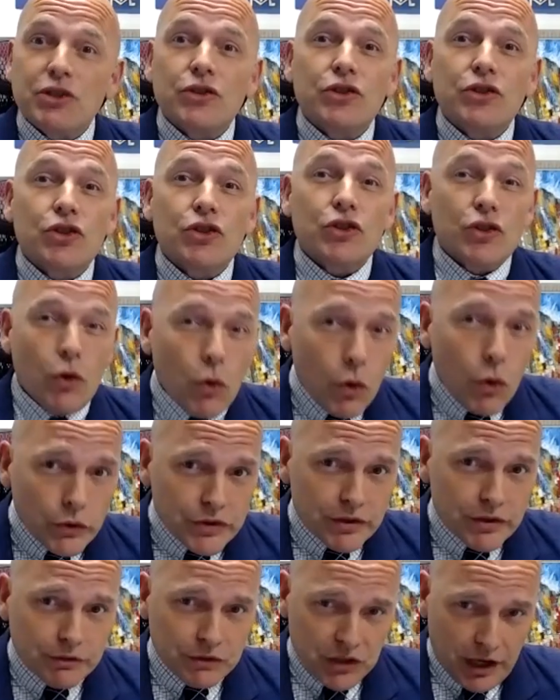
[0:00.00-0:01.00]
scores
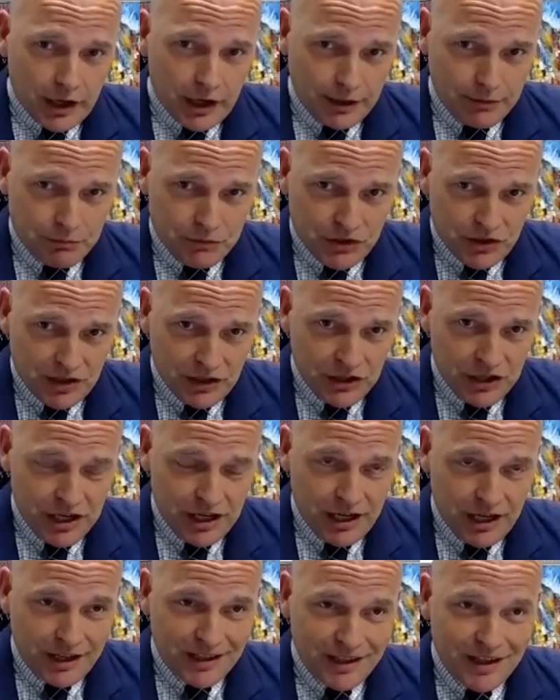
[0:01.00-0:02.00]
of times a
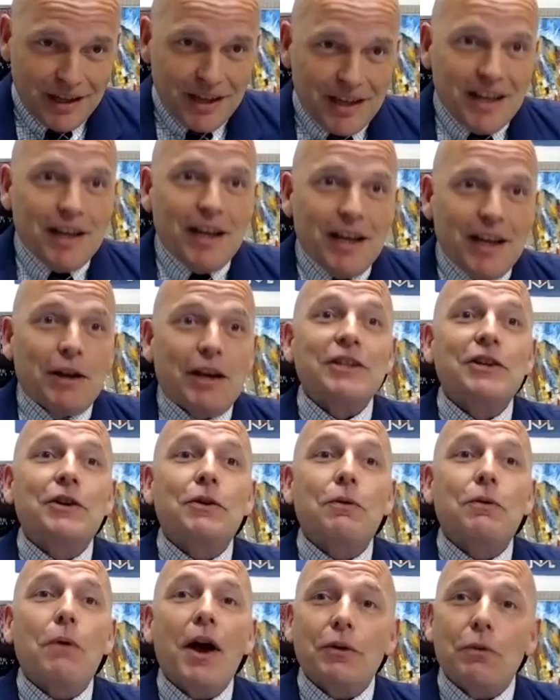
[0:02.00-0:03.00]
year, in
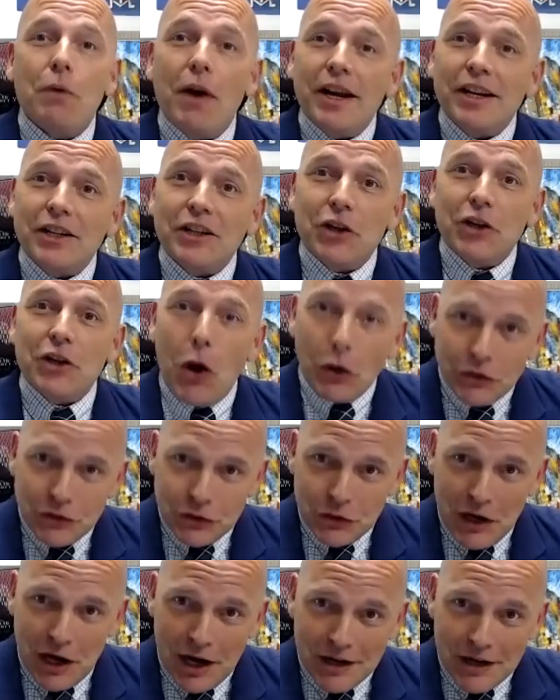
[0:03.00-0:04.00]
quite
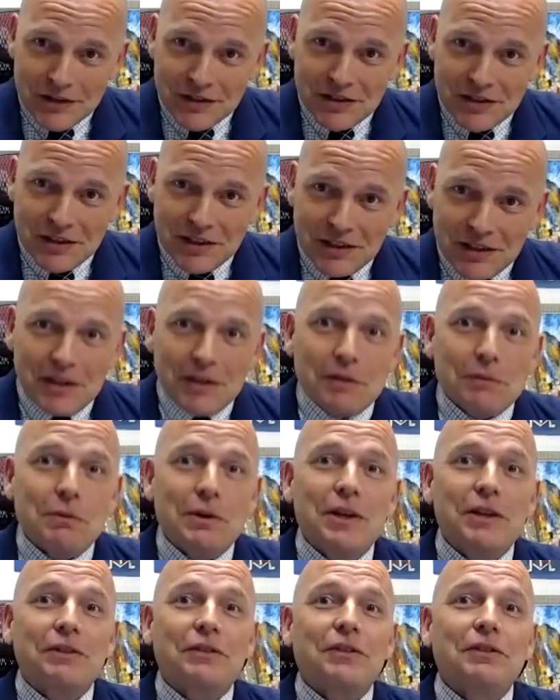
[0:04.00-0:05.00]
contrast
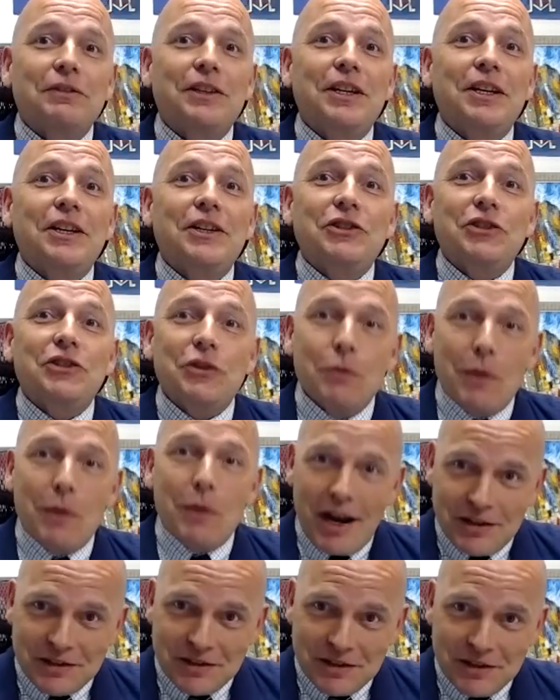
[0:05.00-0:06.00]
with the
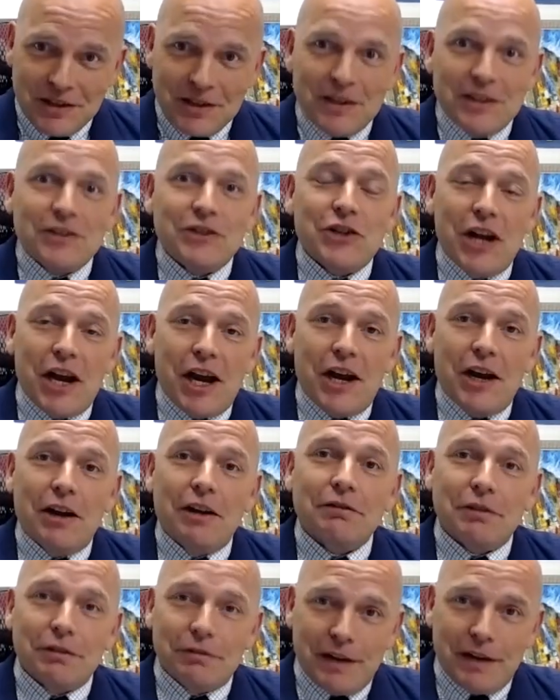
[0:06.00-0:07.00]
US chair of
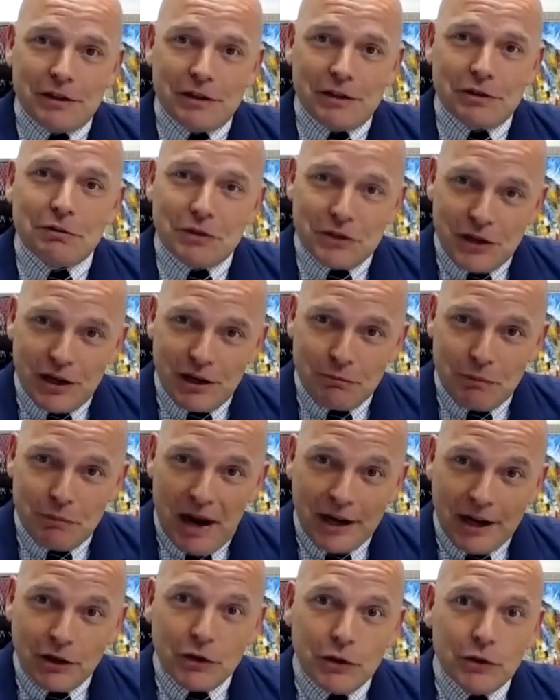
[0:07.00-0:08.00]
the Federal Reserve
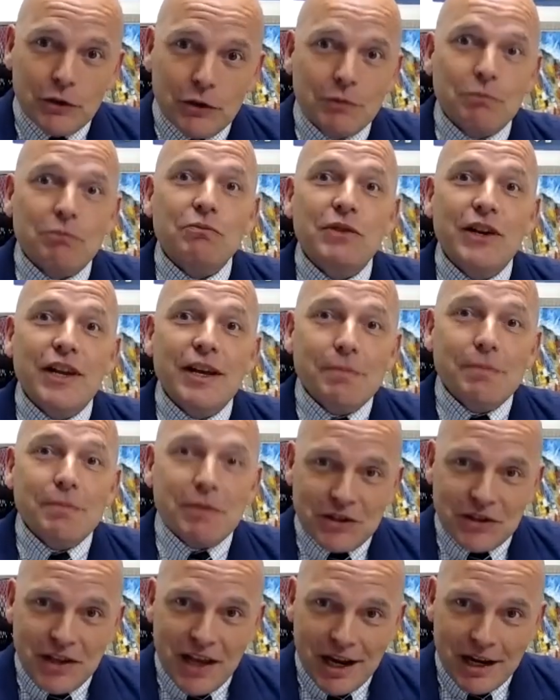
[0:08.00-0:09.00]
Bank, who
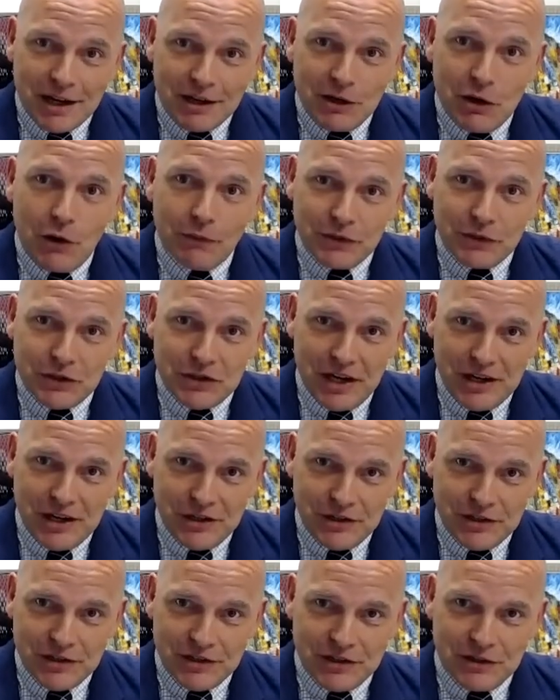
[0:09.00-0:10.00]
limits their
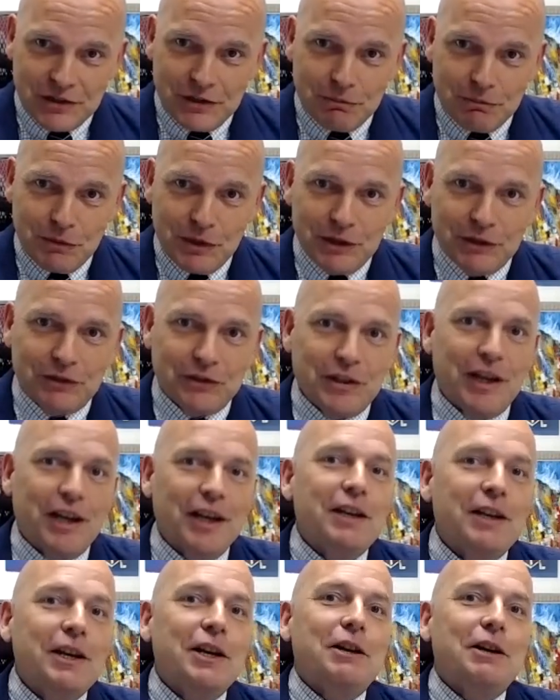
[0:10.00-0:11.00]
conversations with
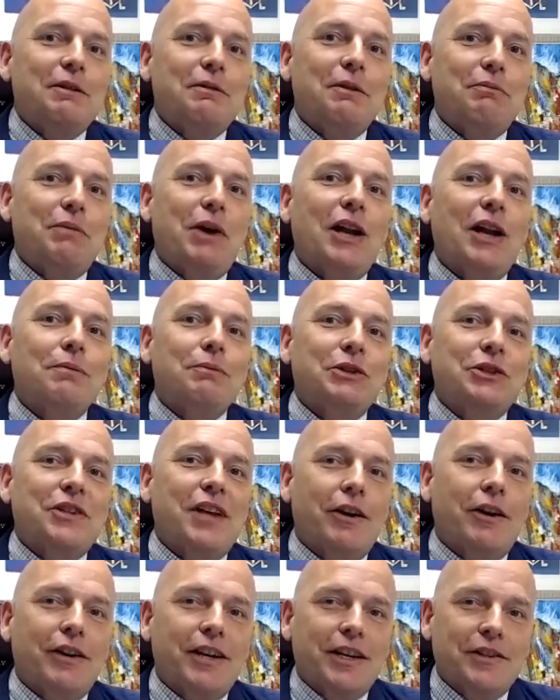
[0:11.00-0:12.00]

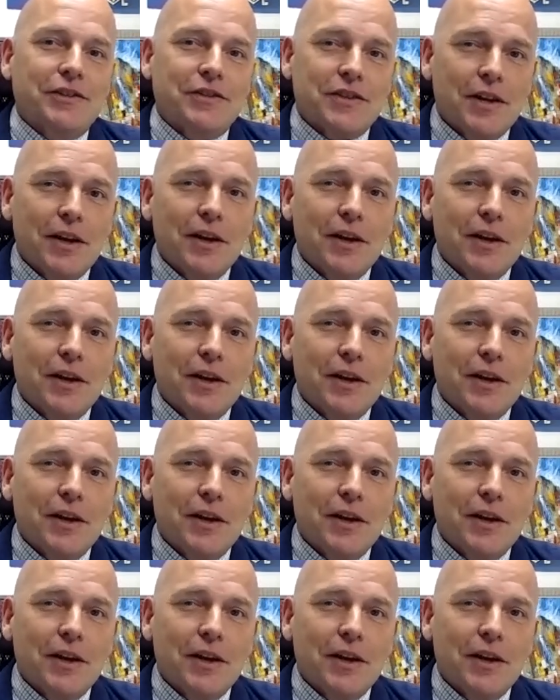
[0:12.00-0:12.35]
parliamentarians